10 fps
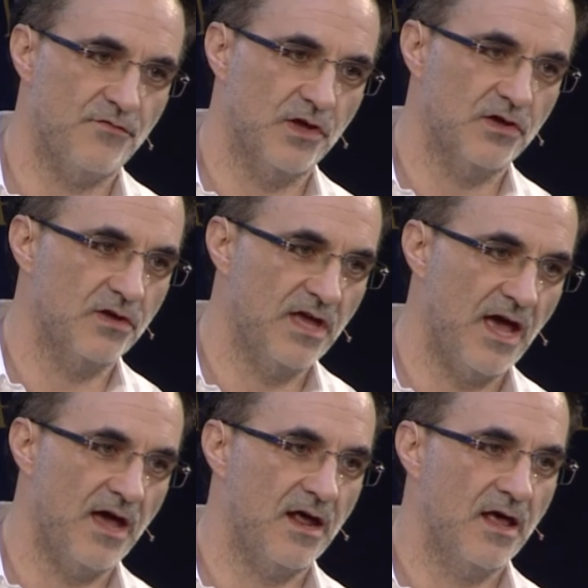Gosh. we could
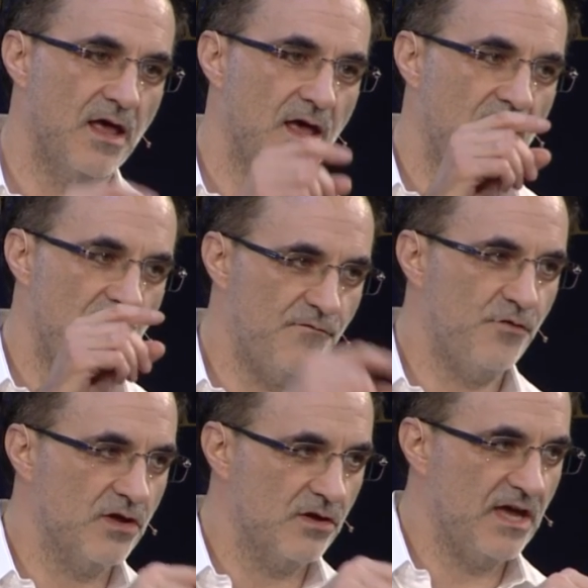get if
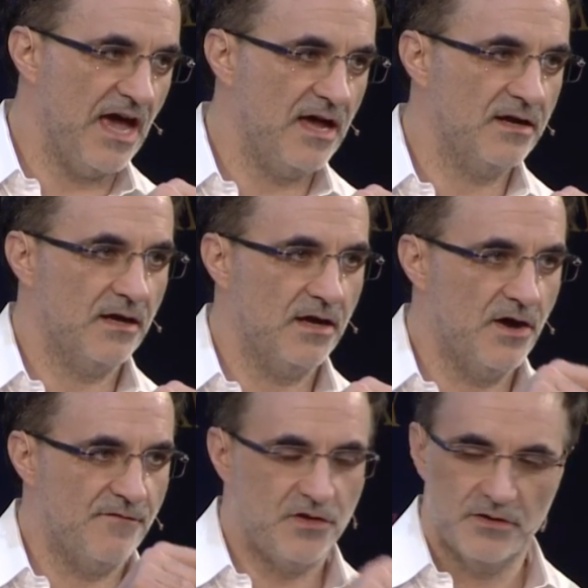we could get
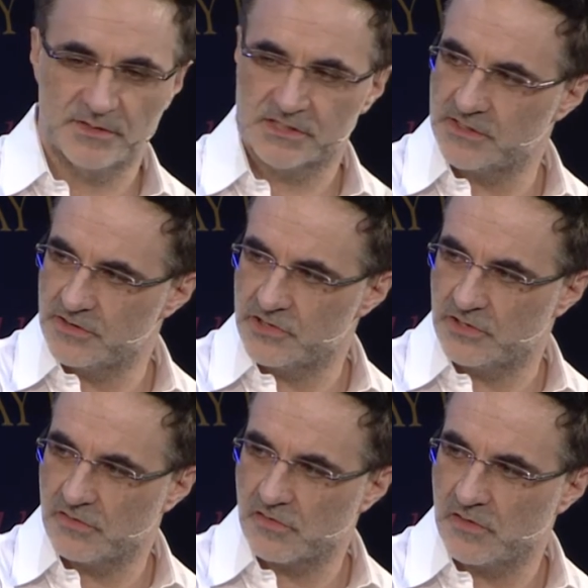enough human
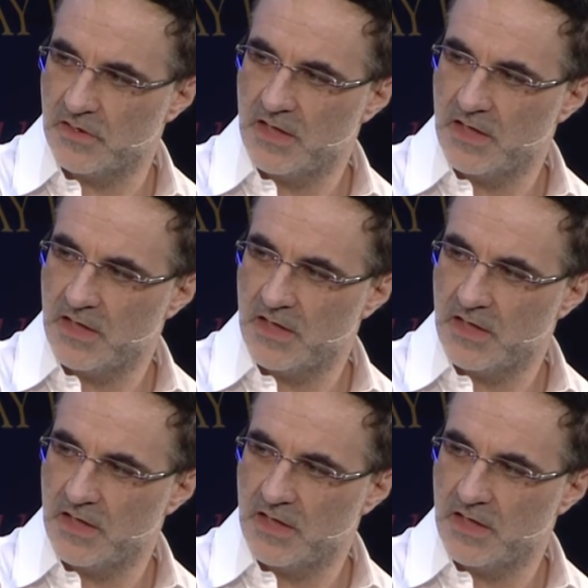surgeons